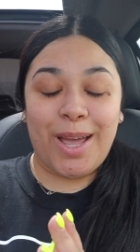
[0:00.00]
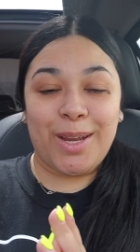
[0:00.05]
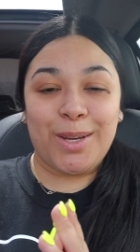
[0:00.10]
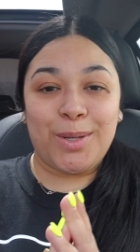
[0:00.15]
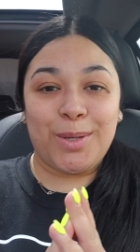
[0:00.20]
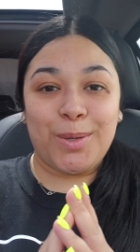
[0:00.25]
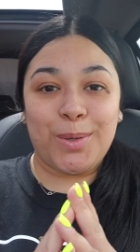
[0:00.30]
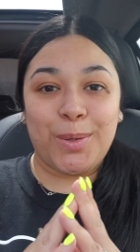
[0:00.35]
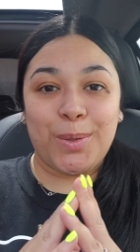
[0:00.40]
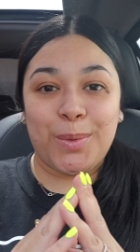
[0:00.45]
I
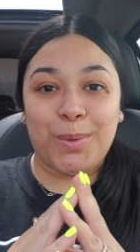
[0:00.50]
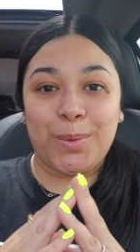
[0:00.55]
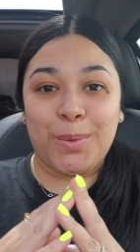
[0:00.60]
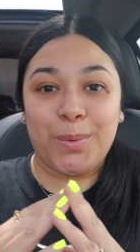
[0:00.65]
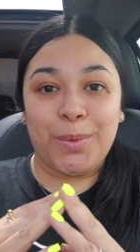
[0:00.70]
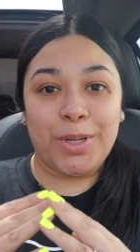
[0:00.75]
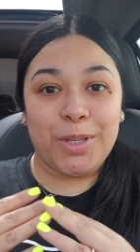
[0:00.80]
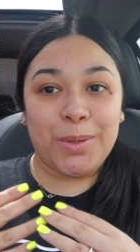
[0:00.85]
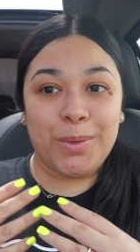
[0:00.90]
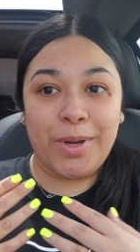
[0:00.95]
know
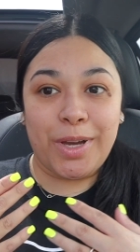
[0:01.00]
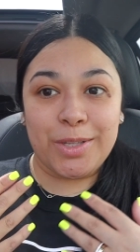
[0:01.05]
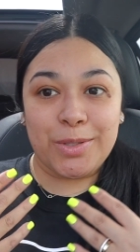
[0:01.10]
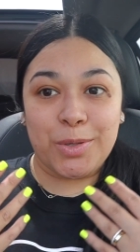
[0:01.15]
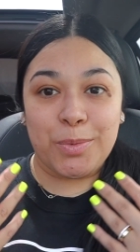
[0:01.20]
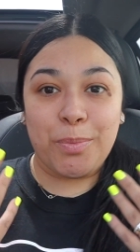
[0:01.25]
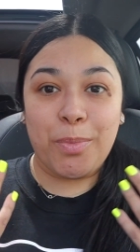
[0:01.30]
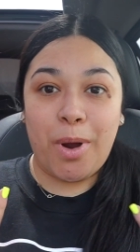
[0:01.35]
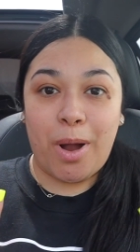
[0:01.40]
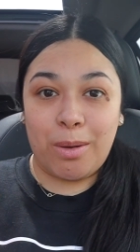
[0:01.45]
what you
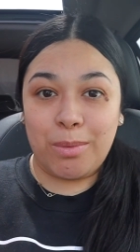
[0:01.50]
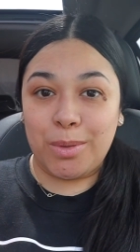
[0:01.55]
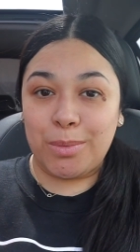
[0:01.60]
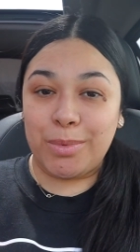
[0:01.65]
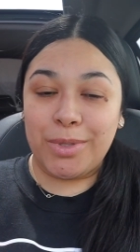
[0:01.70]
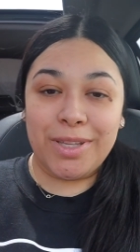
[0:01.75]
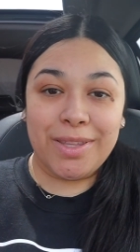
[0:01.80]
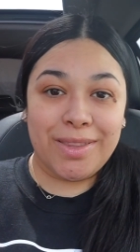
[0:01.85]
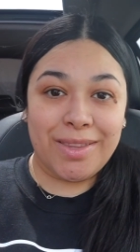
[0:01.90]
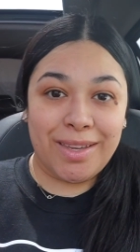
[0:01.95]
guys are
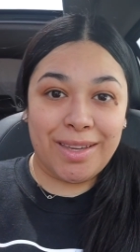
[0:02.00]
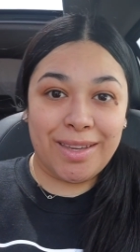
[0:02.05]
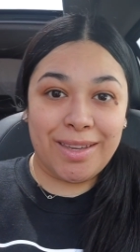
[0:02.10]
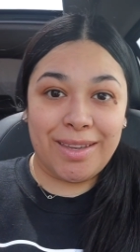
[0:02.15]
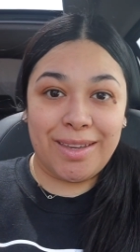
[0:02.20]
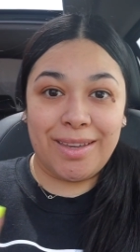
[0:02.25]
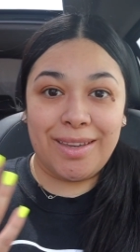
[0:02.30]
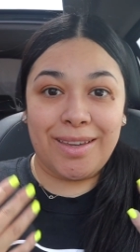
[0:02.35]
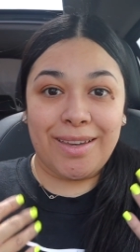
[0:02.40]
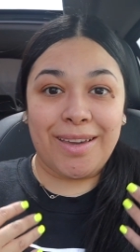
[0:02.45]
probably
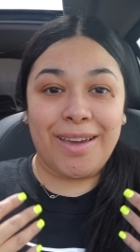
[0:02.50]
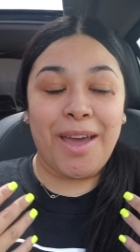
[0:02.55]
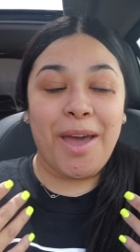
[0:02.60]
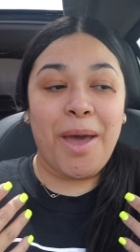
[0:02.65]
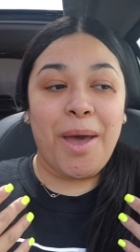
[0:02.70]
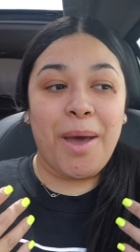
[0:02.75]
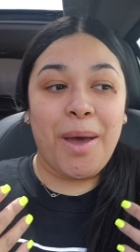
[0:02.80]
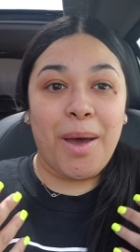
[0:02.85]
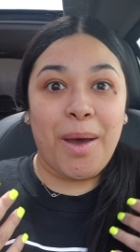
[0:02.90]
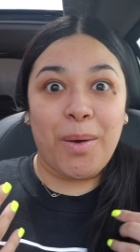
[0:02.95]
thinking,
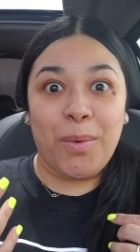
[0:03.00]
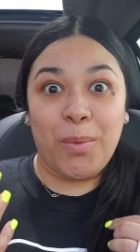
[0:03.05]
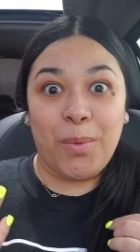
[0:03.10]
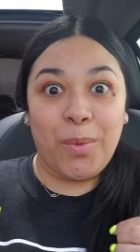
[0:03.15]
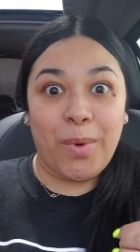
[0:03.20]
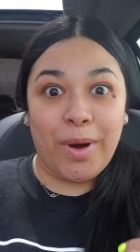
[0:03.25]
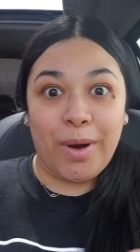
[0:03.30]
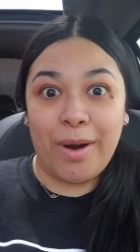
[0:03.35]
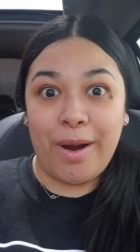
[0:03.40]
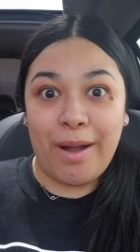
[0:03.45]

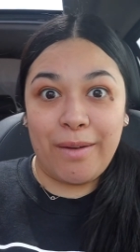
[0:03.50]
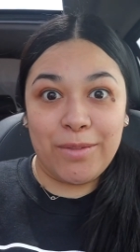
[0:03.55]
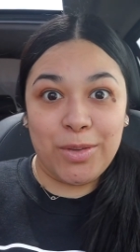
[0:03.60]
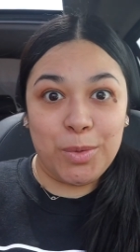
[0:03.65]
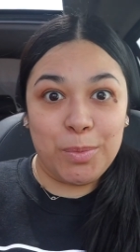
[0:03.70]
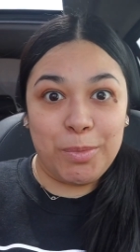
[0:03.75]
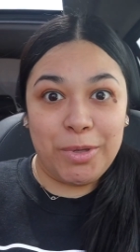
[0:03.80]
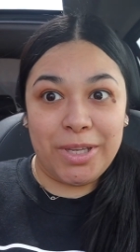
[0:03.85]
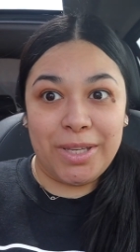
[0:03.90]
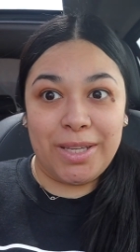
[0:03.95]
where have
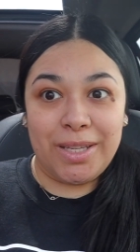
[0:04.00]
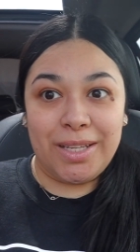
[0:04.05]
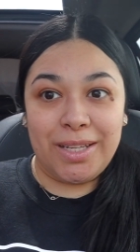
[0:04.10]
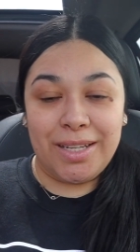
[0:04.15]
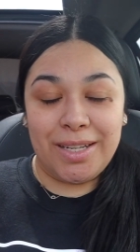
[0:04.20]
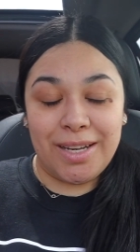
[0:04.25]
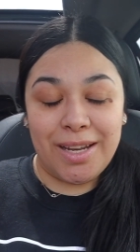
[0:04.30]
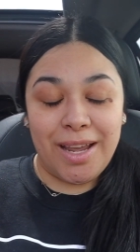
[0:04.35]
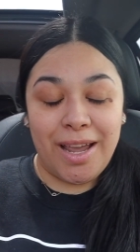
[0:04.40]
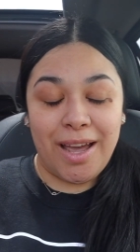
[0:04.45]
you
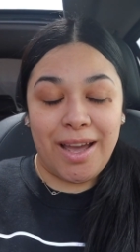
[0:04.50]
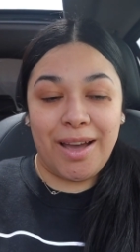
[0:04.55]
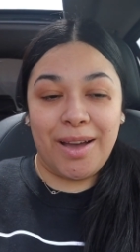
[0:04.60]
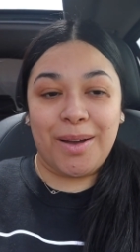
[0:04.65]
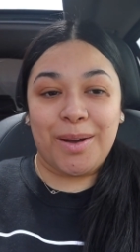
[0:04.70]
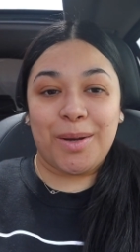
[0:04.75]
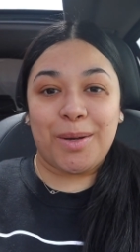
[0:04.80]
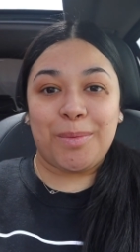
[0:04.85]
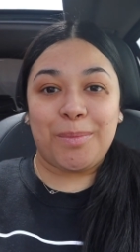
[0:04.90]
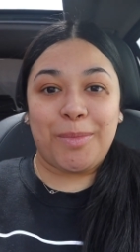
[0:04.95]
been?
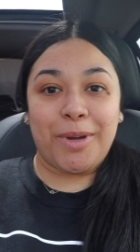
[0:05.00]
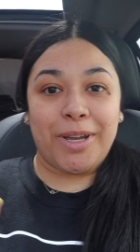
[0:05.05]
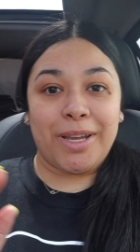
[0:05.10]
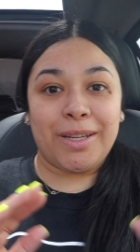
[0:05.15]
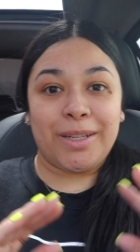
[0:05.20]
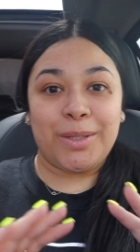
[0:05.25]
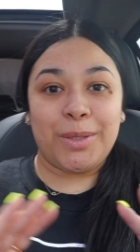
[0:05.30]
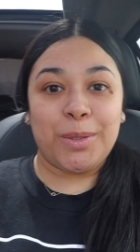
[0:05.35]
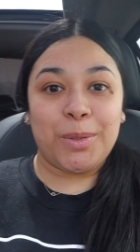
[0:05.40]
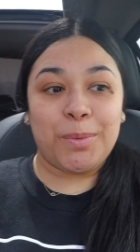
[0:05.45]
Um,
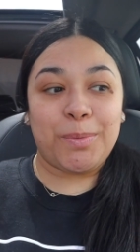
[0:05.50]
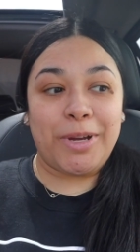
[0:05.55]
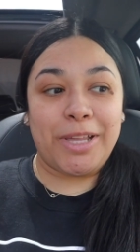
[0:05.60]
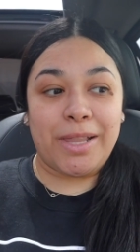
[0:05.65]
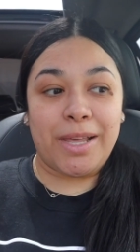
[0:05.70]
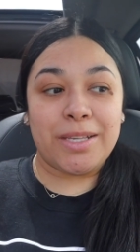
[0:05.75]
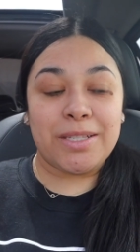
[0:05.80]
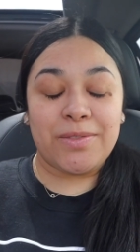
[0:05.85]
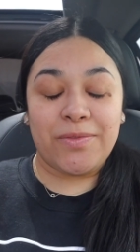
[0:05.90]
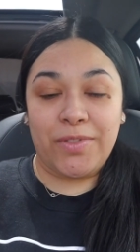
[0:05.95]
I know my
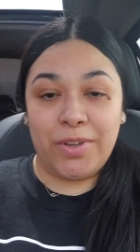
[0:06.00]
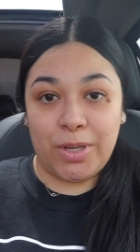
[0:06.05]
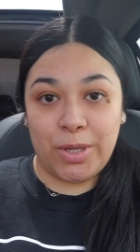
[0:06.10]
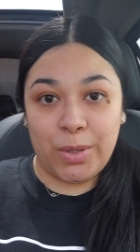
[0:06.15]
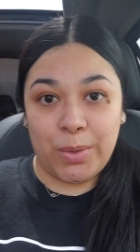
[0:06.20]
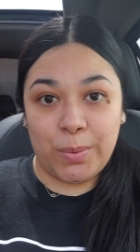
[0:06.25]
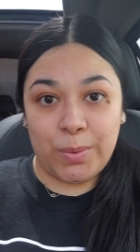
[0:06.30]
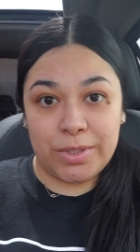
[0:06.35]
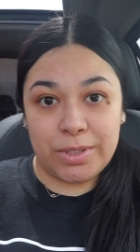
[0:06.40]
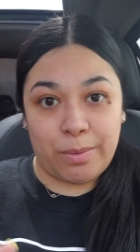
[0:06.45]
last
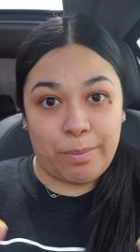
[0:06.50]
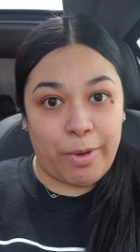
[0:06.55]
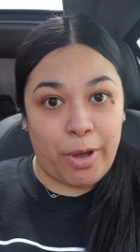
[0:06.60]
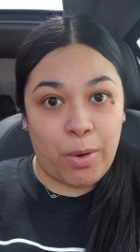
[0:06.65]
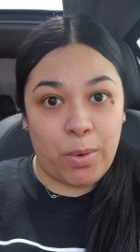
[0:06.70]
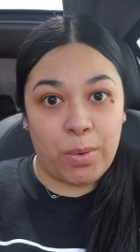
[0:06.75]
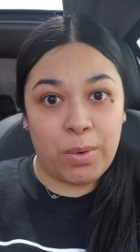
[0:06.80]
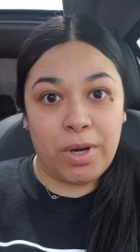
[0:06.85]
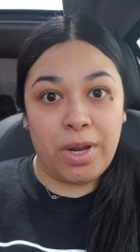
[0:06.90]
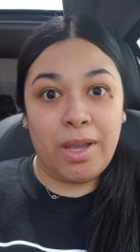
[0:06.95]
video was
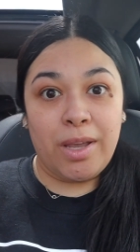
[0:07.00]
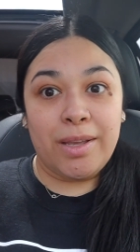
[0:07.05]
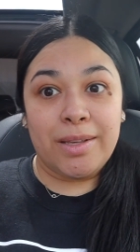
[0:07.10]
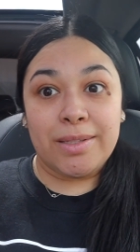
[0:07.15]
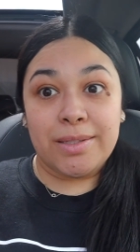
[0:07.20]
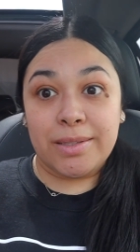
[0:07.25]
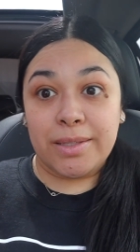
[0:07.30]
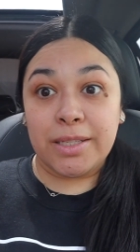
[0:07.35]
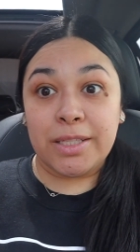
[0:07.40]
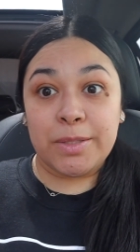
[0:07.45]
about
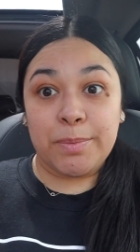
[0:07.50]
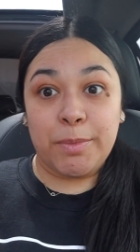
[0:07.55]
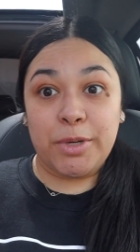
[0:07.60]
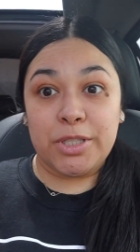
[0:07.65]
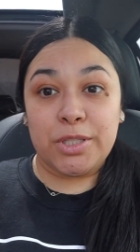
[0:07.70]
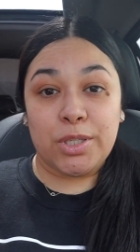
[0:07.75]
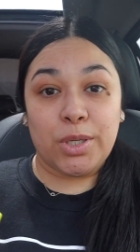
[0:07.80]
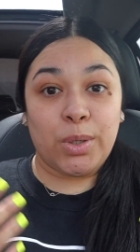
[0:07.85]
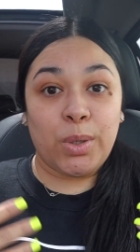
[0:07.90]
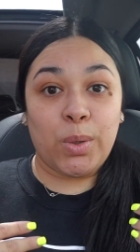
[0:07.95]
six
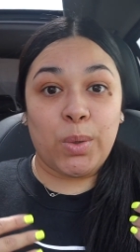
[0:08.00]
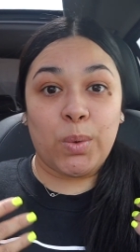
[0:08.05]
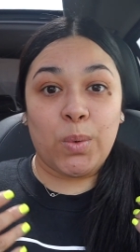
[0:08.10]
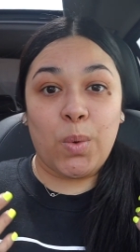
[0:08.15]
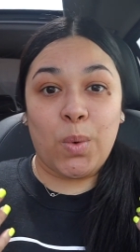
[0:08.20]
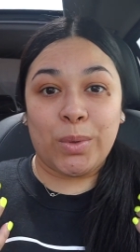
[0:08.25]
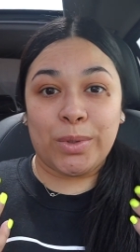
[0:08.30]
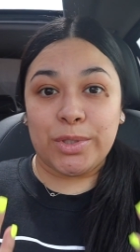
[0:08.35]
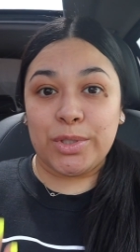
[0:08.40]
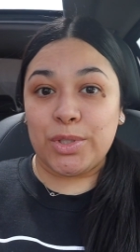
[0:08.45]
months ago
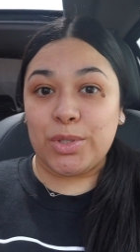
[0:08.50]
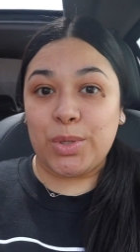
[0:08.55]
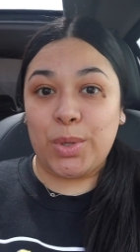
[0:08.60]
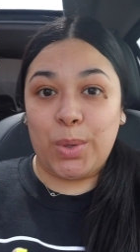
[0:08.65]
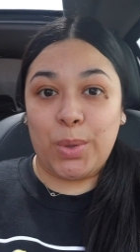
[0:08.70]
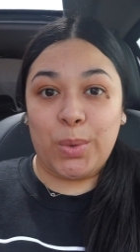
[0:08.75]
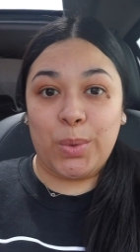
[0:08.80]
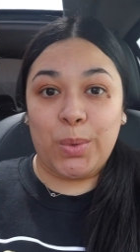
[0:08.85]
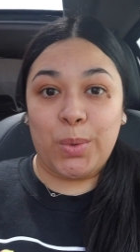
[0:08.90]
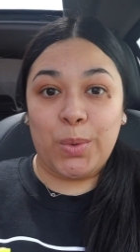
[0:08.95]
or
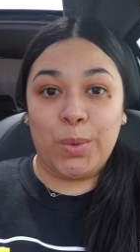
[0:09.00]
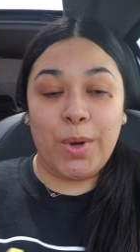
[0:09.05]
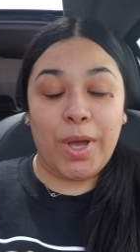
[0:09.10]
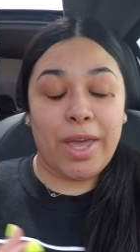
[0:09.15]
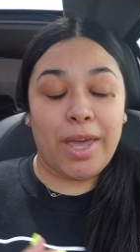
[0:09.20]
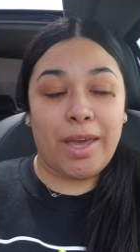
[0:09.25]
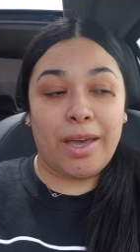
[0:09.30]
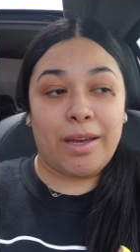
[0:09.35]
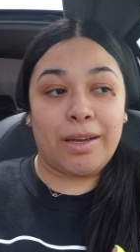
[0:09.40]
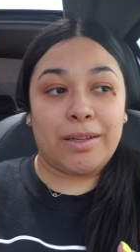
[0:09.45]
so,
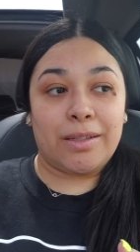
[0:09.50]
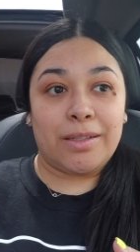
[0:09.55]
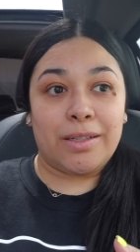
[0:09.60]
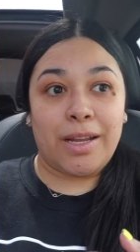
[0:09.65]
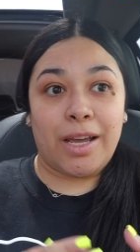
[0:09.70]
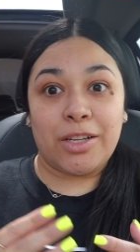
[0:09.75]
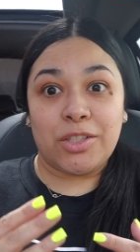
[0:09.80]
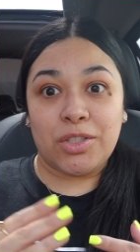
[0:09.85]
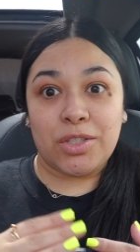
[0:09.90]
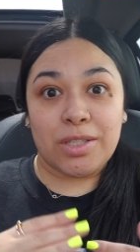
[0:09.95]
and
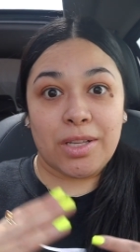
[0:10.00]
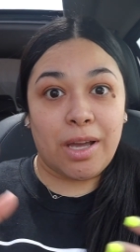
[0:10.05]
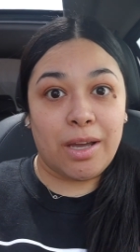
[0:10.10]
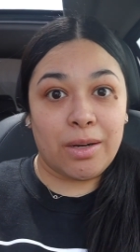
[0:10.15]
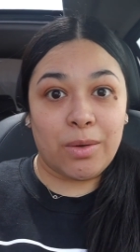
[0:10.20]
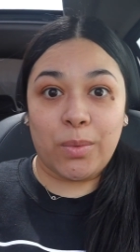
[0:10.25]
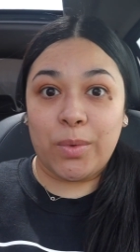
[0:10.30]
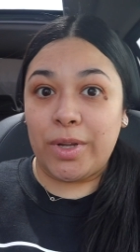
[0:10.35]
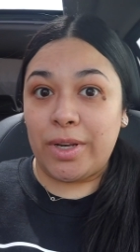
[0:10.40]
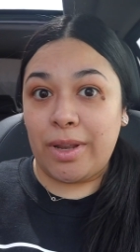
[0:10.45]
I just
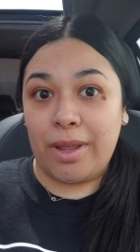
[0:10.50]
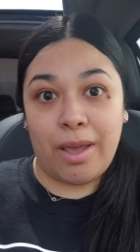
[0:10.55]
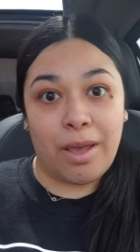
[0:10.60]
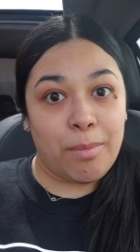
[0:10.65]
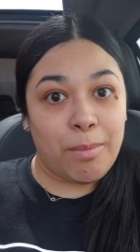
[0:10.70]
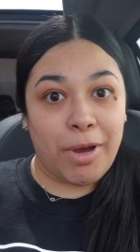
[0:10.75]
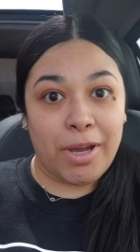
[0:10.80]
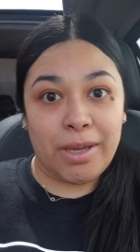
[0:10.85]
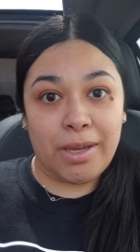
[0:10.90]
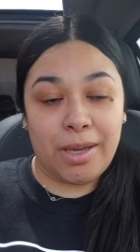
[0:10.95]
kind of went
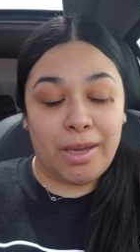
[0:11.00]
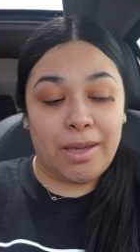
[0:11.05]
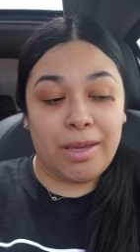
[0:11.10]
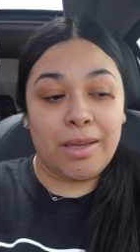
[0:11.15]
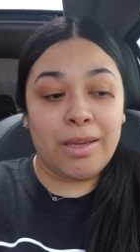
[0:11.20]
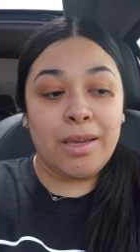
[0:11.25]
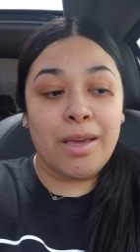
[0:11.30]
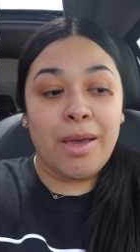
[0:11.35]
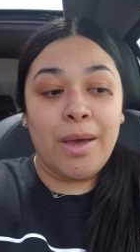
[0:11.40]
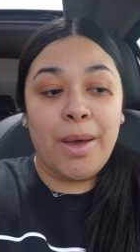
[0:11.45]
M I
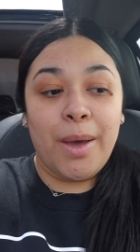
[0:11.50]
A,